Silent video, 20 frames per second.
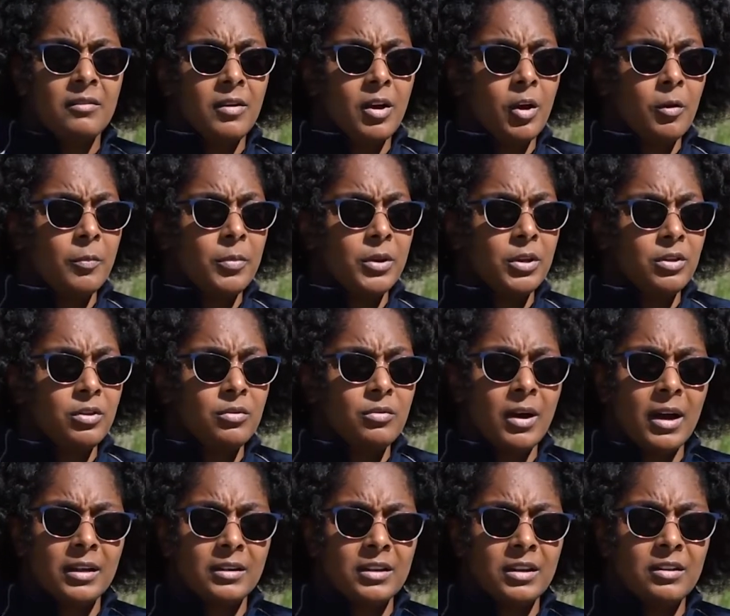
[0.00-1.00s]
helping you
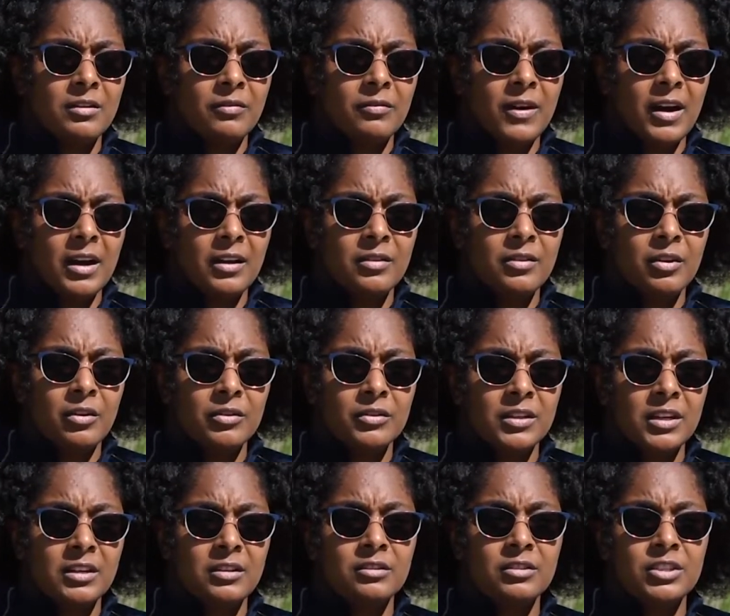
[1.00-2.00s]
identify those
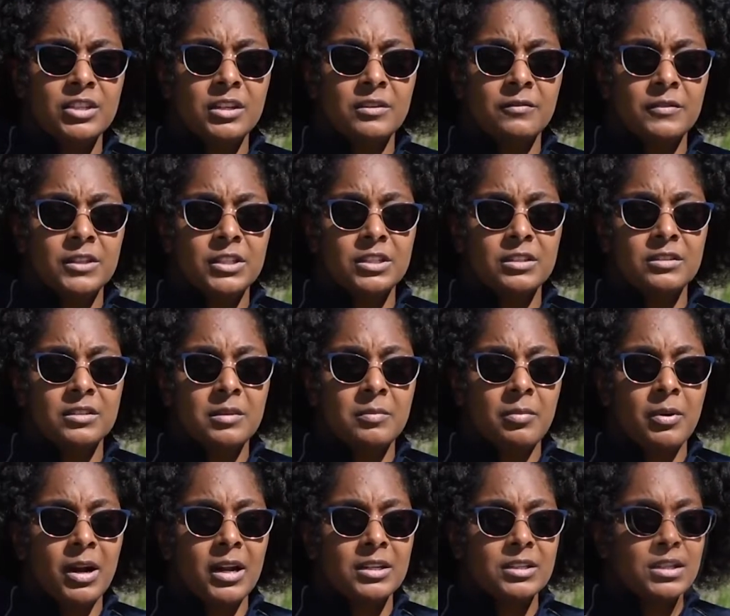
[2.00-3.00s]
energy efficiency
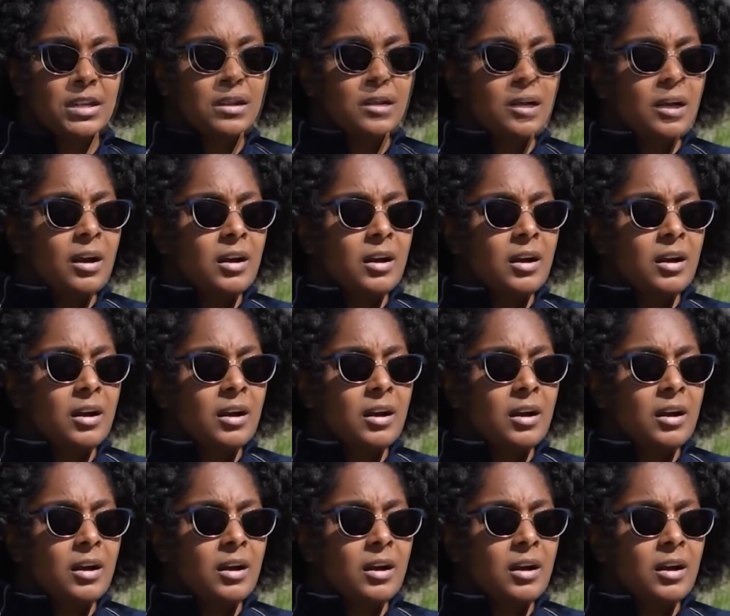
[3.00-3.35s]
projects.